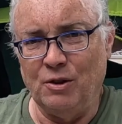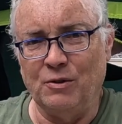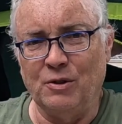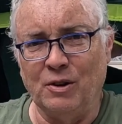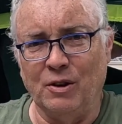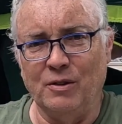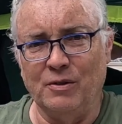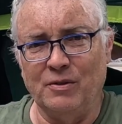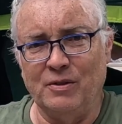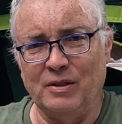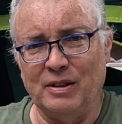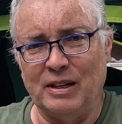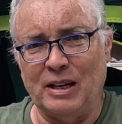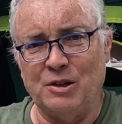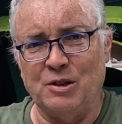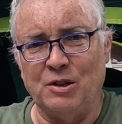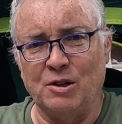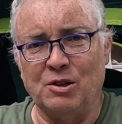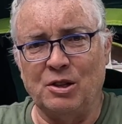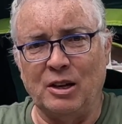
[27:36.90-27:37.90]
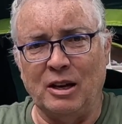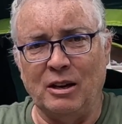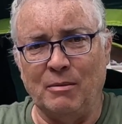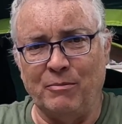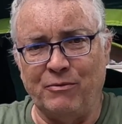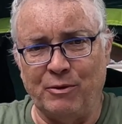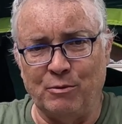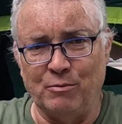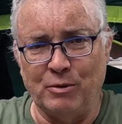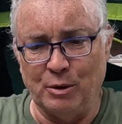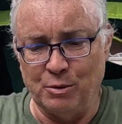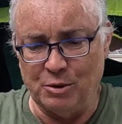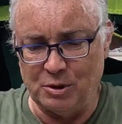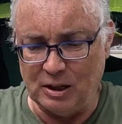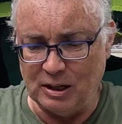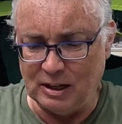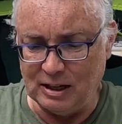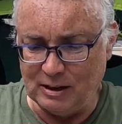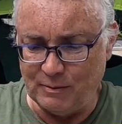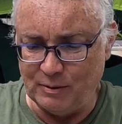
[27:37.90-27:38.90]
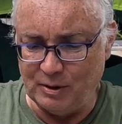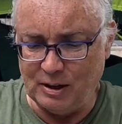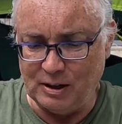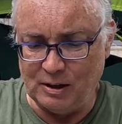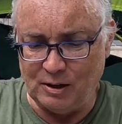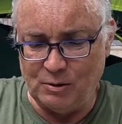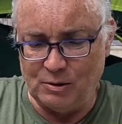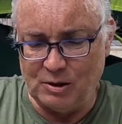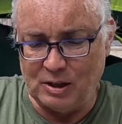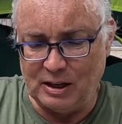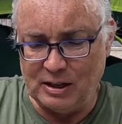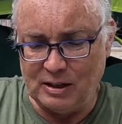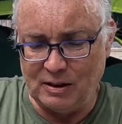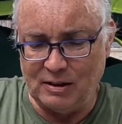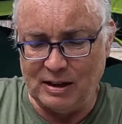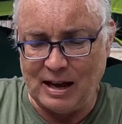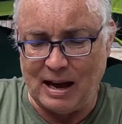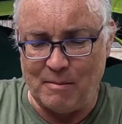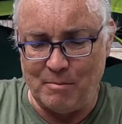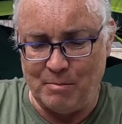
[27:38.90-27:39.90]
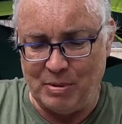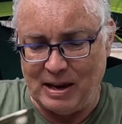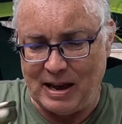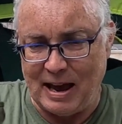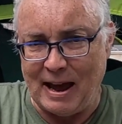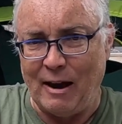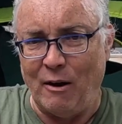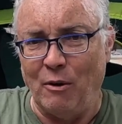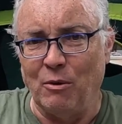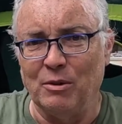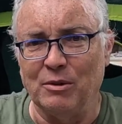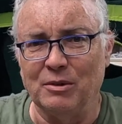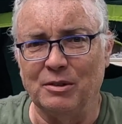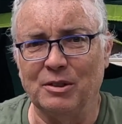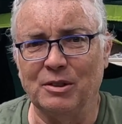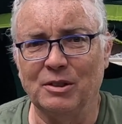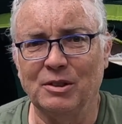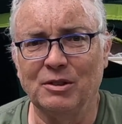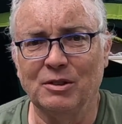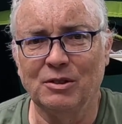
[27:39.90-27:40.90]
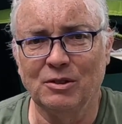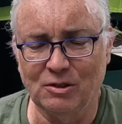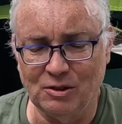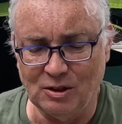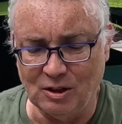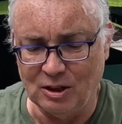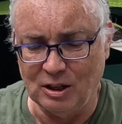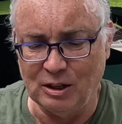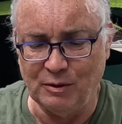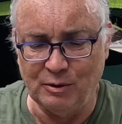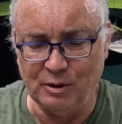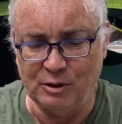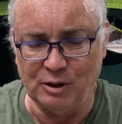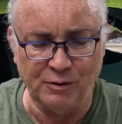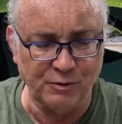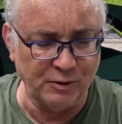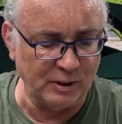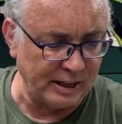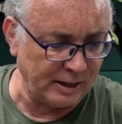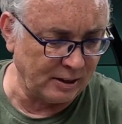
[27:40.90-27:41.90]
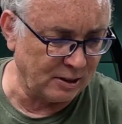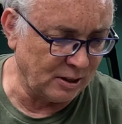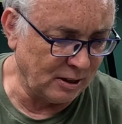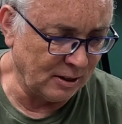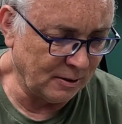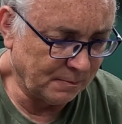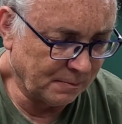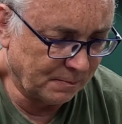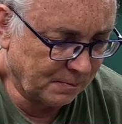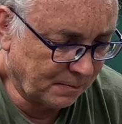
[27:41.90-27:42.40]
got, that's your setup for roasting and everything. You take that bit out, you leave your deflector,